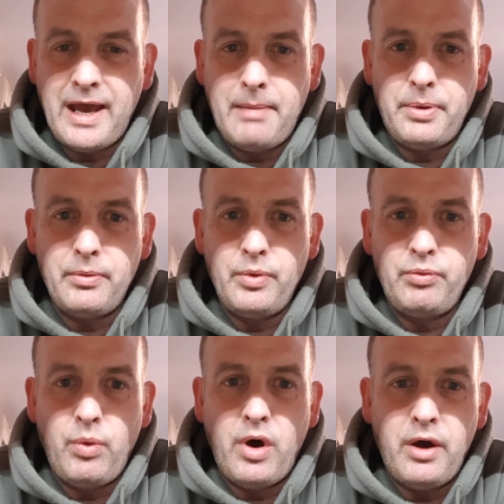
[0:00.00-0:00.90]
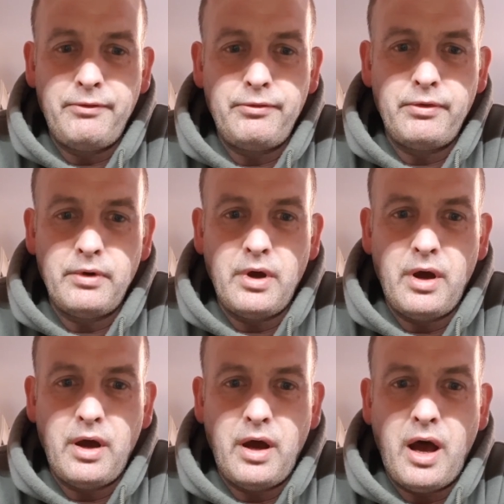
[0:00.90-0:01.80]
happy with what
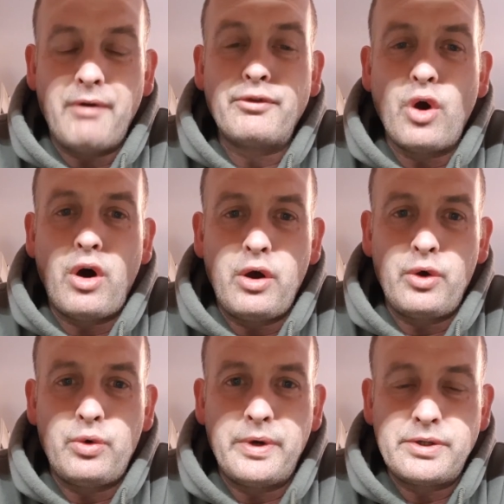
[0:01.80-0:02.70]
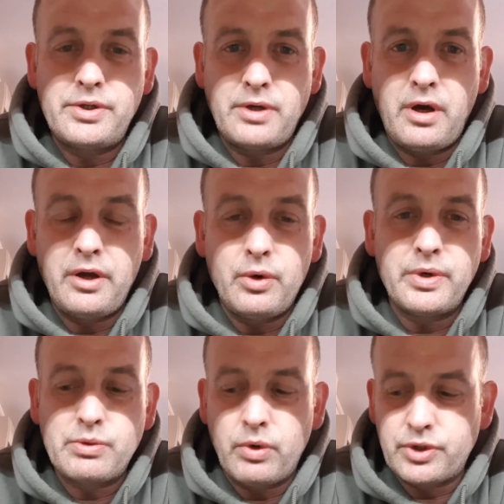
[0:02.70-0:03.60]
I've got. I always
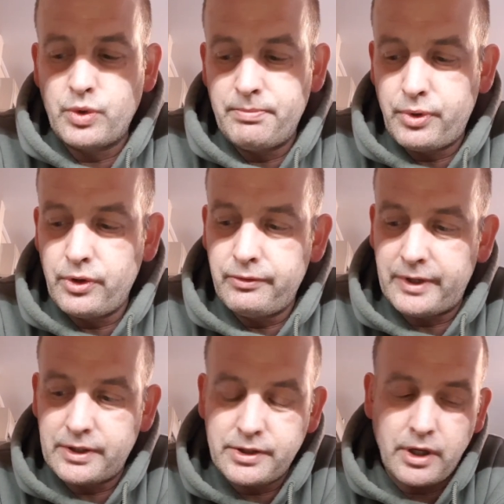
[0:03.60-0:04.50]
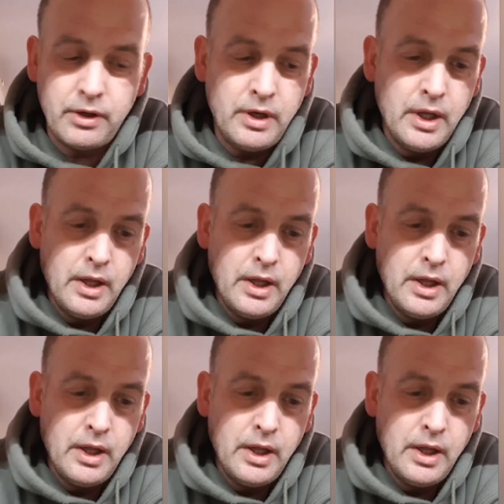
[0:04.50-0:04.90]
want to improve it. So